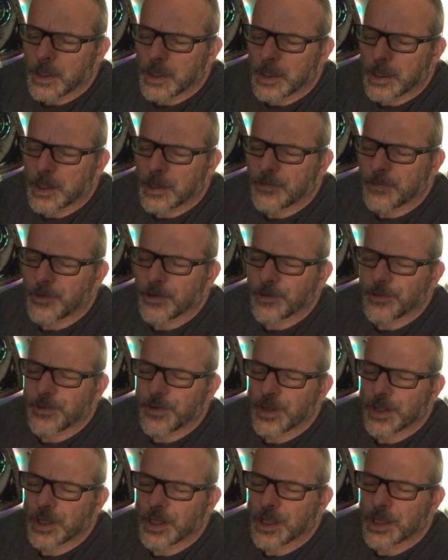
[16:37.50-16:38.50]
And if you
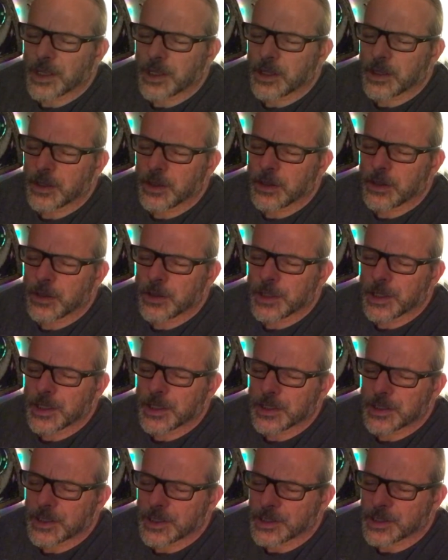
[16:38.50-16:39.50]
feel like you
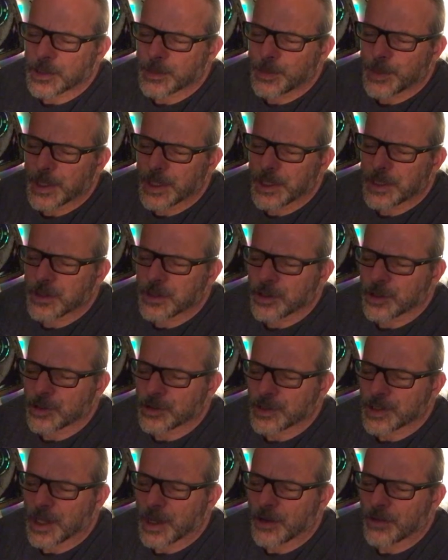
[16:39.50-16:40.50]
need to speak to
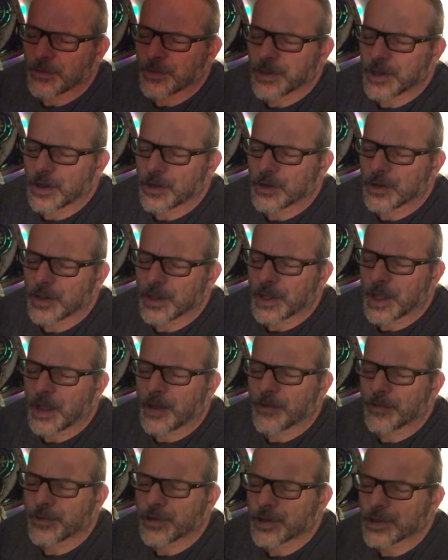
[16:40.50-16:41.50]
yourself,
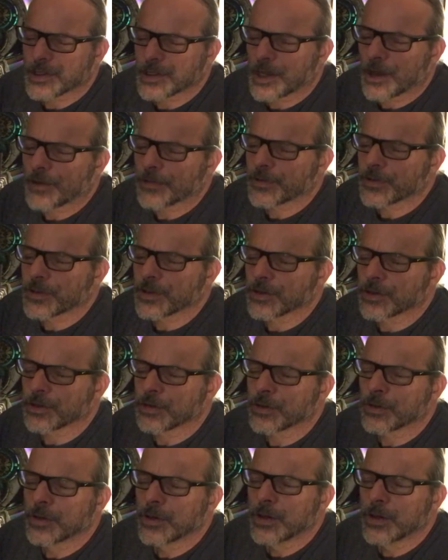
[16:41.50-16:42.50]
allow for yourself to,